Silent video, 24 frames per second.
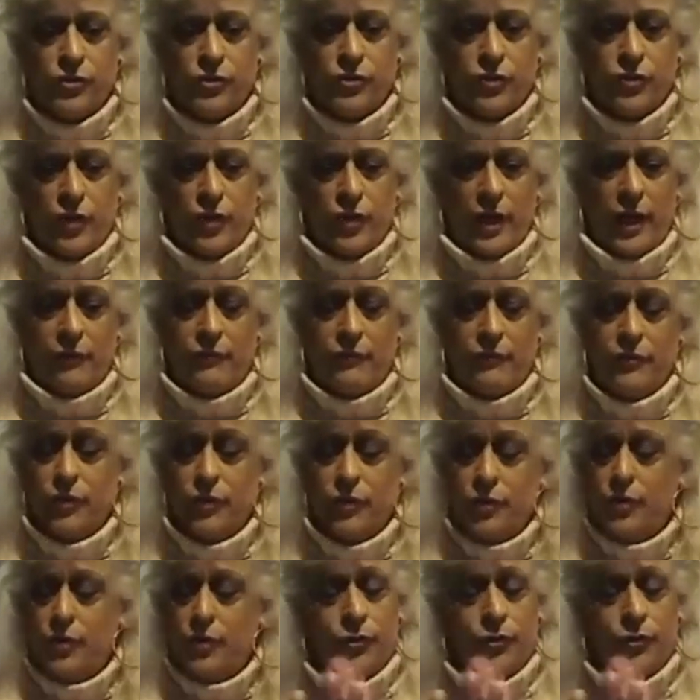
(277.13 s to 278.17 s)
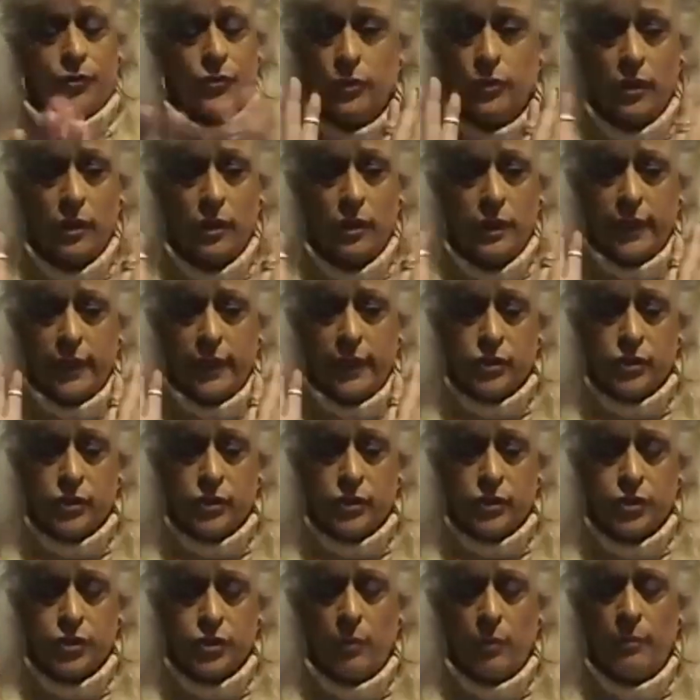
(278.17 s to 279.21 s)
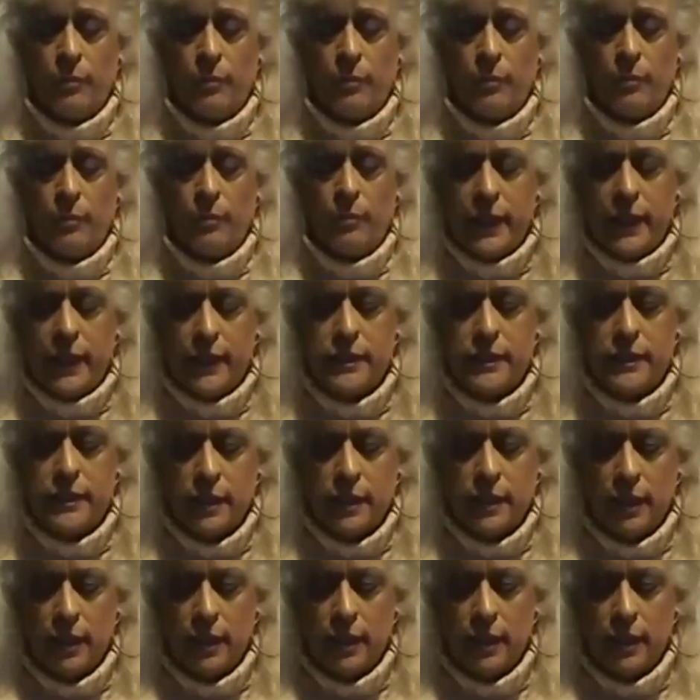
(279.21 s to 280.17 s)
you're going to go through it so many times.